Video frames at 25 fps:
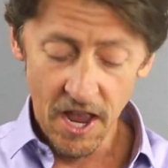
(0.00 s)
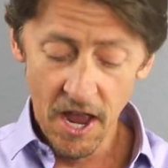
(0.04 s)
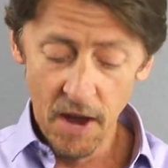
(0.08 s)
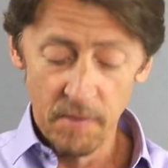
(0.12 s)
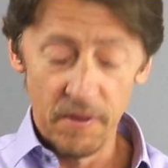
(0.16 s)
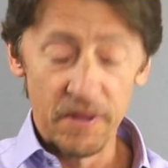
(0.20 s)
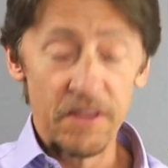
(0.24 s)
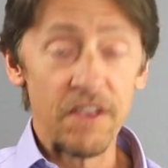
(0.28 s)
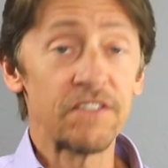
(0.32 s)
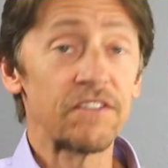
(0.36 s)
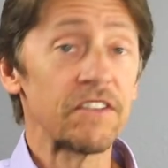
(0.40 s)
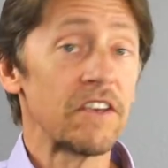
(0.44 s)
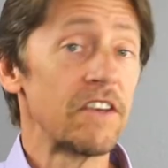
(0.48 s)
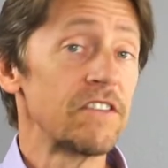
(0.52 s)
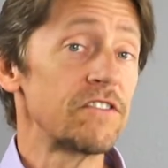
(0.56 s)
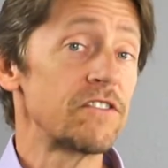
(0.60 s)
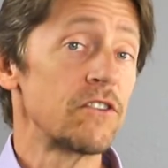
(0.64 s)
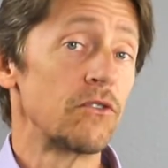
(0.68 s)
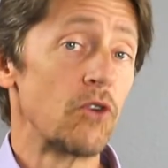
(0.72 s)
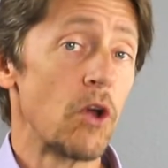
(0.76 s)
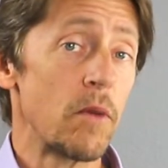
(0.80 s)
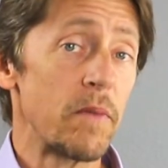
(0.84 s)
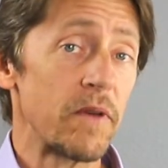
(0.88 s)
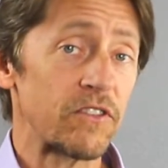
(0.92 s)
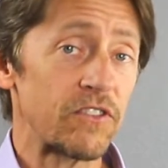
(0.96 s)
But this is the
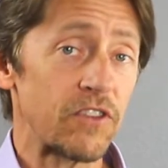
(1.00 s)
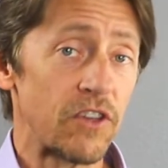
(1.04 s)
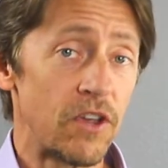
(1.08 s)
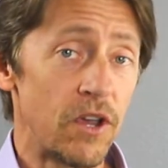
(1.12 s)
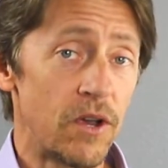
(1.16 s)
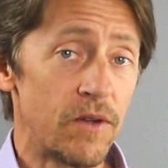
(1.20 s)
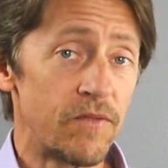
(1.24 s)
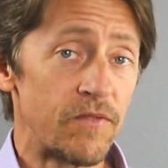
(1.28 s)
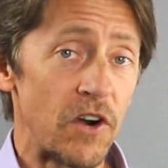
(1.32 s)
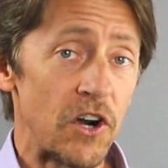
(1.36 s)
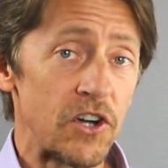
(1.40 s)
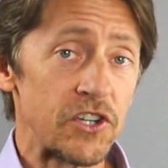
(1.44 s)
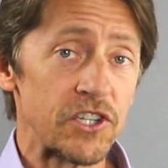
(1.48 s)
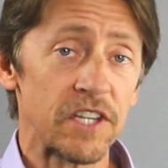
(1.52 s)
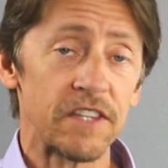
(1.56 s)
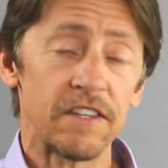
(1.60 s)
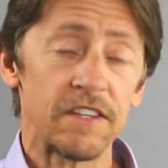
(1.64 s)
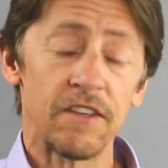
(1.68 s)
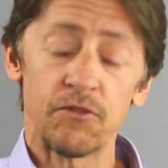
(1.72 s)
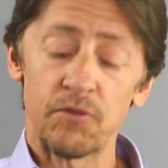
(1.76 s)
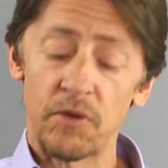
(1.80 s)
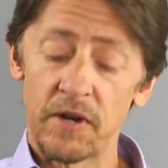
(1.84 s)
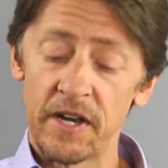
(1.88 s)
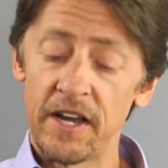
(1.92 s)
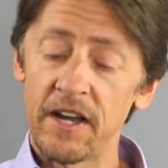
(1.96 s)
Rubiks Cube version.
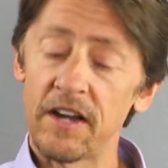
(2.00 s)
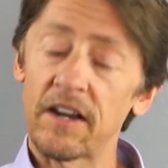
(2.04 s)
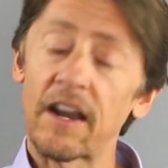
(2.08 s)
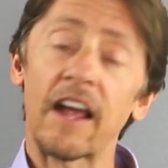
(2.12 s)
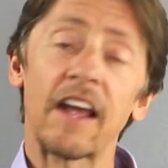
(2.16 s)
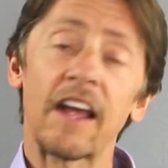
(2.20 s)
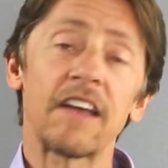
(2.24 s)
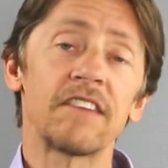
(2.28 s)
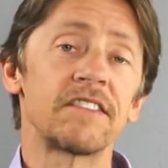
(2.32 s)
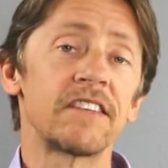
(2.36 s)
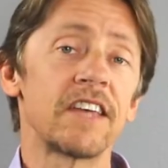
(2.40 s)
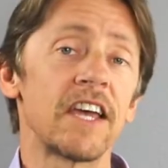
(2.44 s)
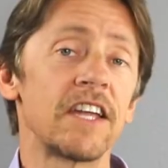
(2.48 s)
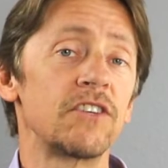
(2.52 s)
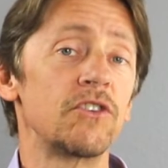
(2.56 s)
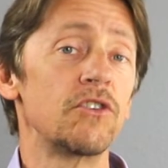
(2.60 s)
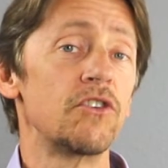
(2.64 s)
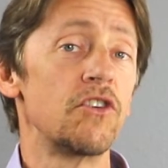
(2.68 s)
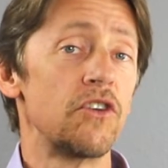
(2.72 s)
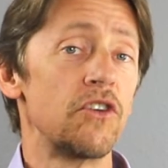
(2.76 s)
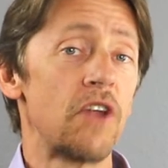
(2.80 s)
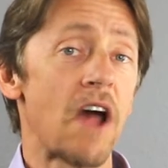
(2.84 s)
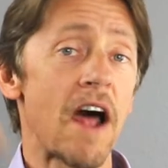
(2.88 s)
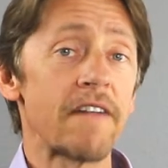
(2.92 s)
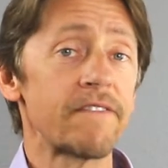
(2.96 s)
This one here, like I said, you
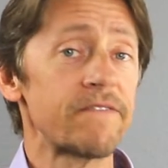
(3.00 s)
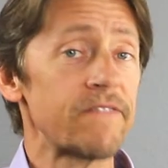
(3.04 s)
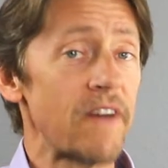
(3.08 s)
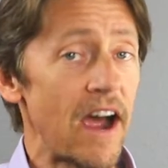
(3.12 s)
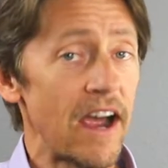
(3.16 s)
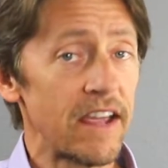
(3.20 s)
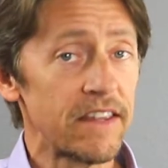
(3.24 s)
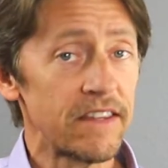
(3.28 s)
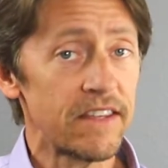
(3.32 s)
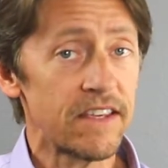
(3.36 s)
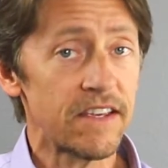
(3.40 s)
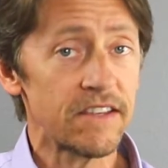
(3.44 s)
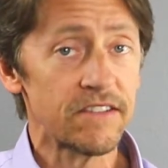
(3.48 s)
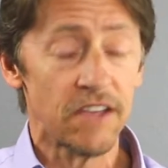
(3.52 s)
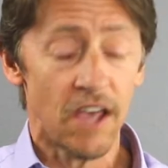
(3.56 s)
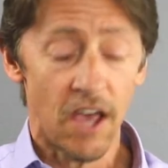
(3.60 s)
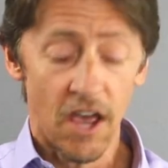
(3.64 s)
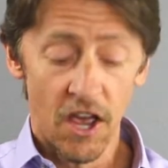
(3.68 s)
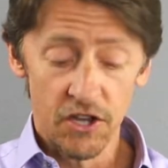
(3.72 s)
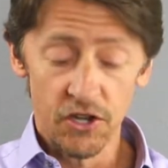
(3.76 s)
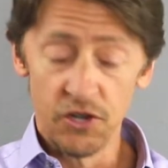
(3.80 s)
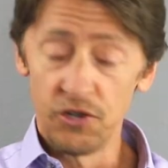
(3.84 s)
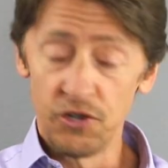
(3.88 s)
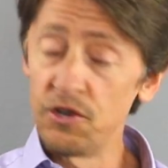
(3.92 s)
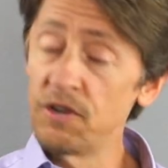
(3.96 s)
do not find this.
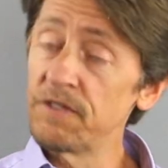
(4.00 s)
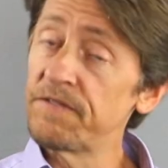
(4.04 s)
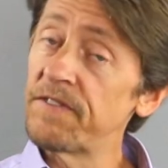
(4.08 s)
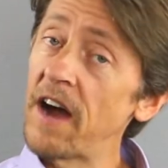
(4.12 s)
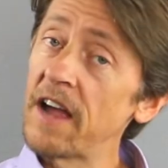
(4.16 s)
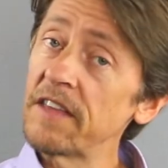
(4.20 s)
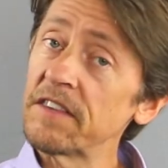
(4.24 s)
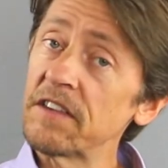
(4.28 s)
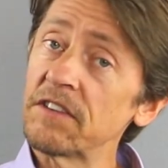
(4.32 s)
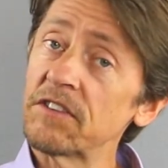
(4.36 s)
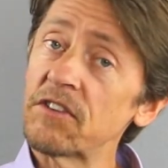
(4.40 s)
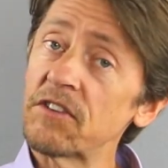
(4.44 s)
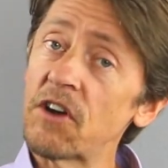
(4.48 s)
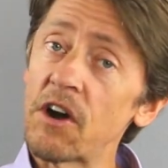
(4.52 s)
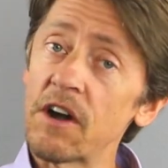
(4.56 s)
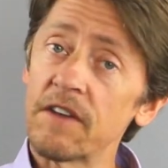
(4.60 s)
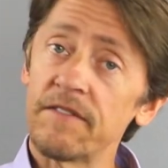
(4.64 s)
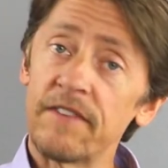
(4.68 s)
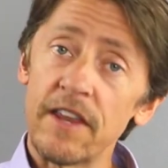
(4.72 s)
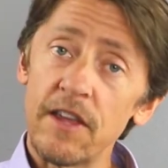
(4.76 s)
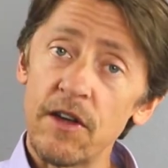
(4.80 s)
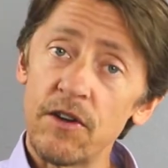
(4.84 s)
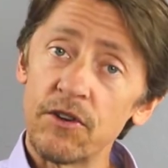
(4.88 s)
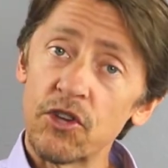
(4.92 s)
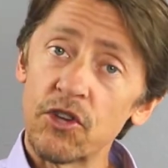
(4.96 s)
You do find the Atari
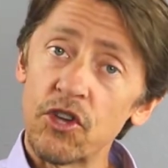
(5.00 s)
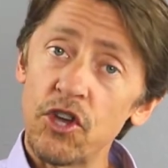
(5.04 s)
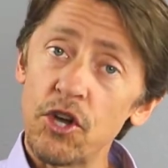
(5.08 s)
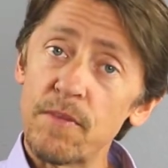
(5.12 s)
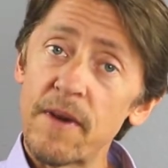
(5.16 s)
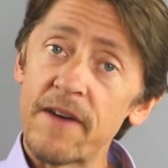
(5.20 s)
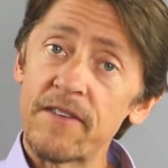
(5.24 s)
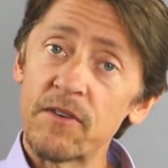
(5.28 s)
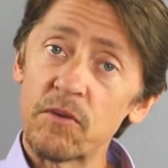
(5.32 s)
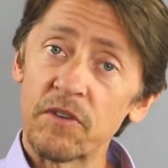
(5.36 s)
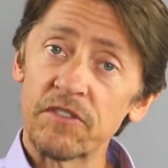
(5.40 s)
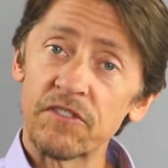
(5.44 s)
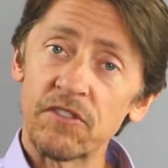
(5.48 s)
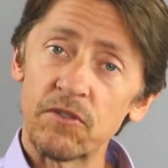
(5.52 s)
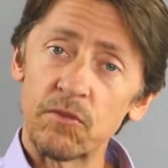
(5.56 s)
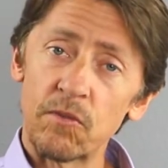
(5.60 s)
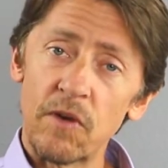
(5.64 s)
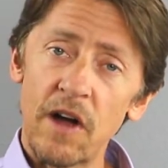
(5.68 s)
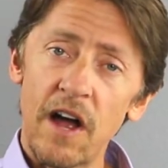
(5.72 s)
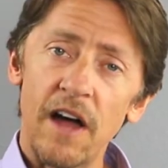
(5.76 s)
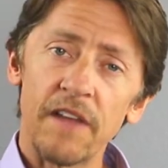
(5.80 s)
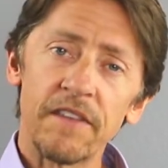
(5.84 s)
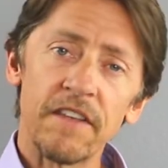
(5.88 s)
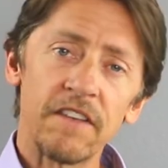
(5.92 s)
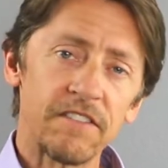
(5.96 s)
Video Cube every once in a
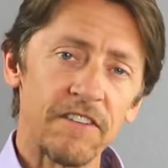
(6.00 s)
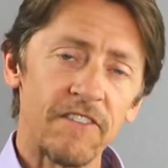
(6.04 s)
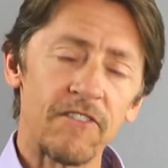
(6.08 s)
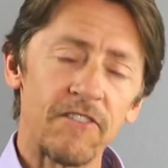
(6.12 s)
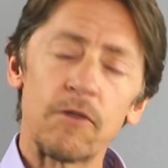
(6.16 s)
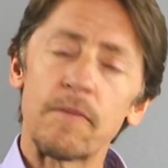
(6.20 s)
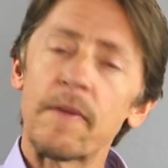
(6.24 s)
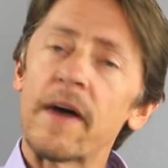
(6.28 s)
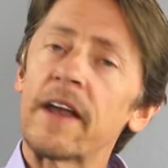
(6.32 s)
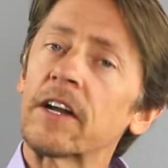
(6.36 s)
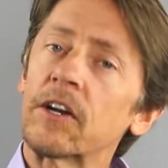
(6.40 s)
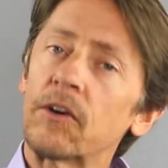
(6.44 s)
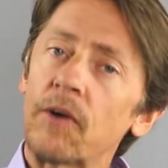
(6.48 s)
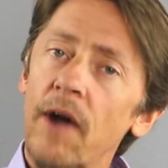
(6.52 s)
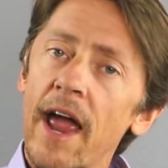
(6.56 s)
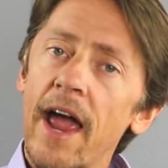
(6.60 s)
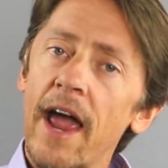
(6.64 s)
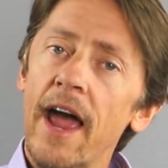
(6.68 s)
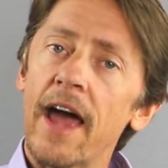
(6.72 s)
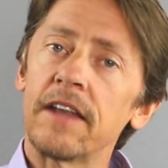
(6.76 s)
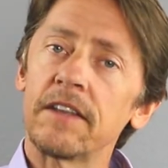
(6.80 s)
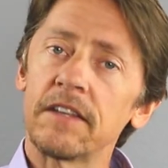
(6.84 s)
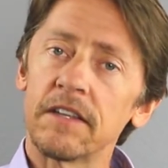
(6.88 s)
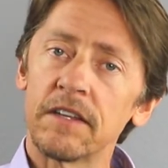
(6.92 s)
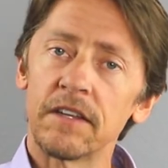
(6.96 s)
while. They sell for about
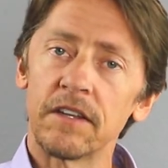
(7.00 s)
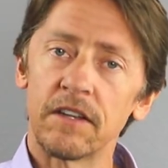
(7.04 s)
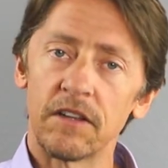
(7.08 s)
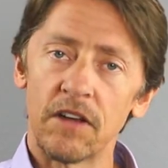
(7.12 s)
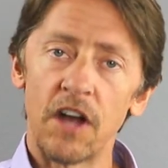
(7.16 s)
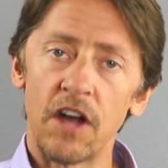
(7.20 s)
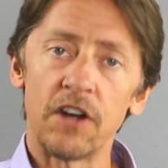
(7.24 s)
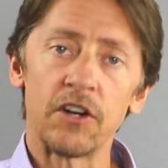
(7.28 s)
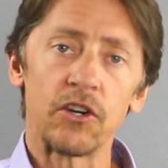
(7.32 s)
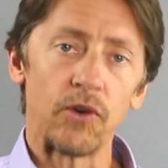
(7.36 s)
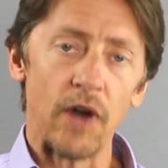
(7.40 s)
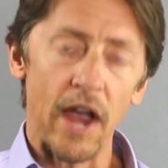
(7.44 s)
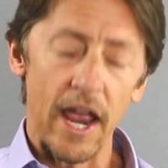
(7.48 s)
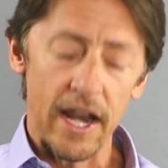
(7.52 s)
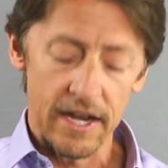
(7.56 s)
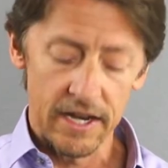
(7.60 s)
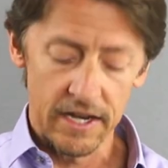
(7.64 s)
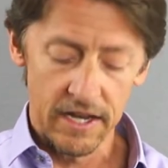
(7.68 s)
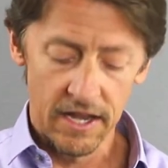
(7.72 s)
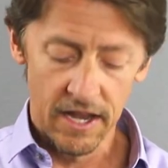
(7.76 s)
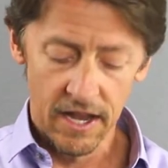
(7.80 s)
$1,000, ungraded.